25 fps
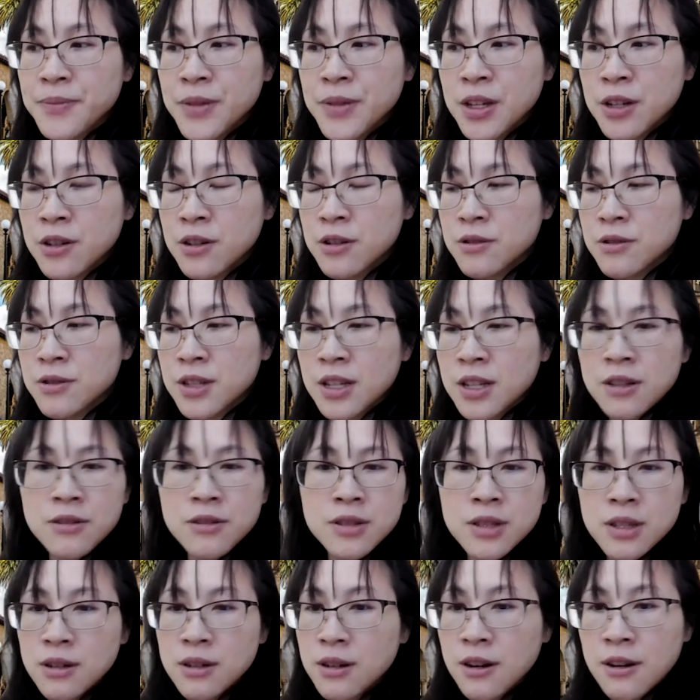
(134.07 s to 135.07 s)
you know, single
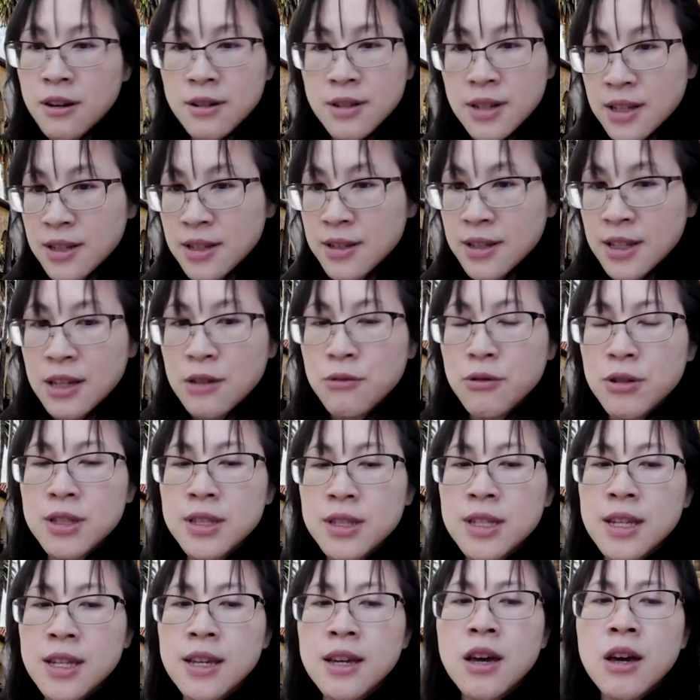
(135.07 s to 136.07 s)
cell RNA
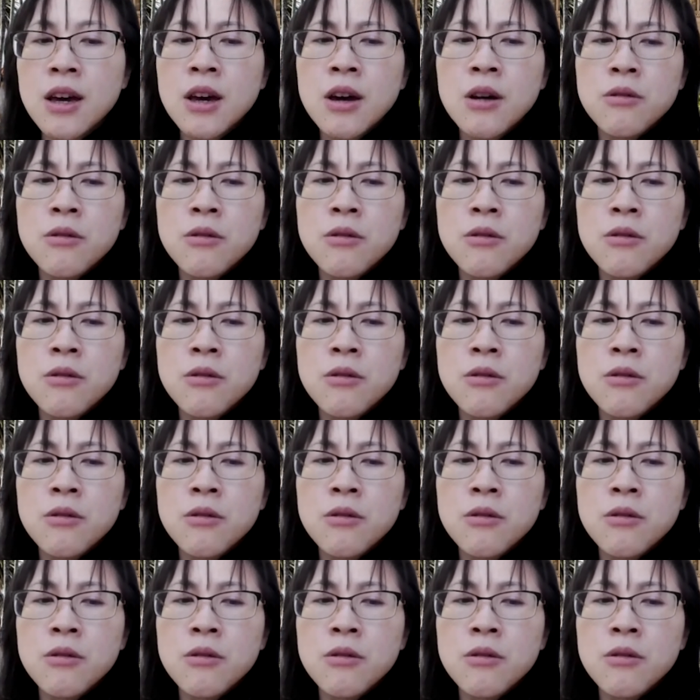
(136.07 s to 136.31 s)
sequencing,